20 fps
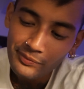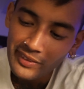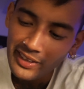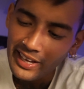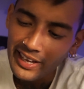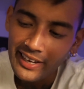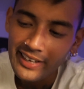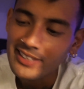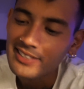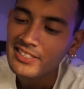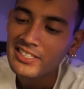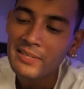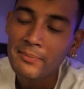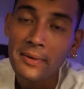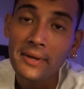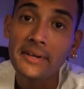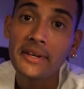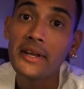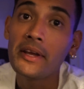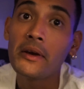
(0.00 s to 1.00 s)
I didn't see
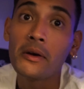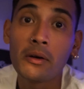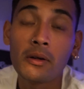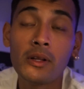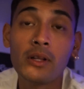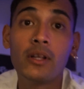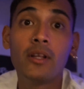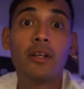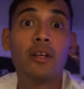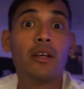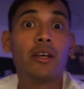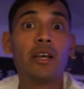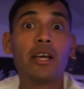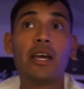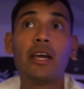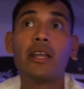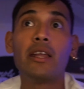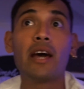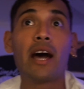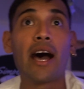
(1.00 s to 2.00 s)
my nail.
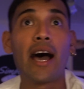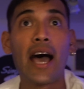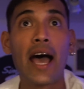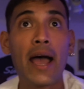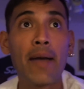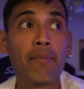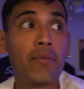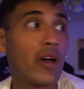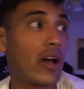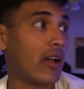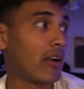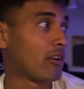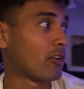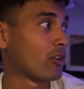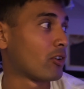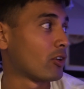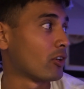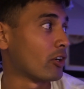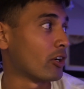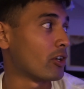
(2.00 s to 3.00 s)
And I'm
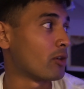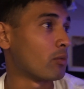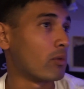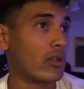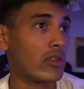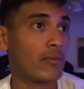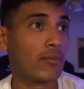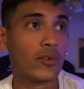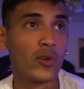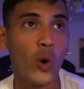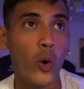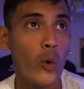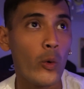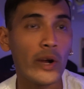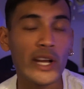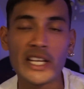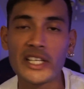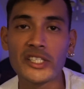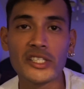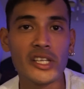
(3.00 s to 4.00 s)
not good with
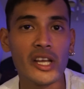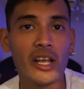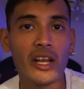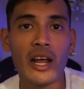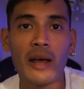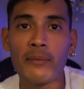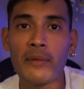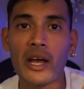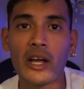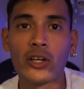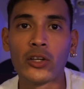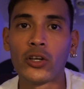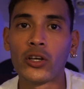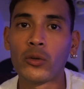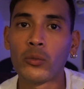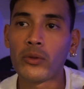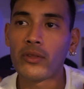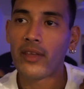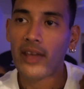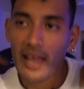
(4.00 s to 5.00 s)
gory shit. I'm not
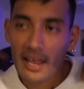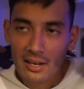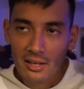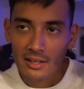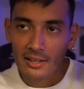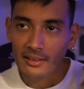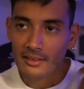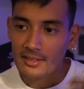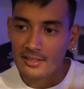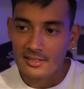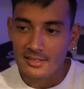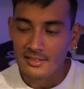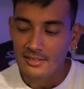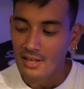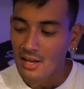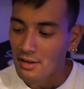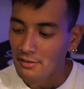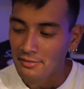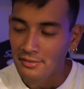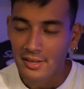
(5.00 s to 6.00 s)
good with handling this
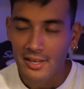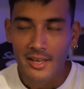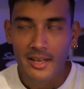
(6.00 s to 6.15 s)
stuff.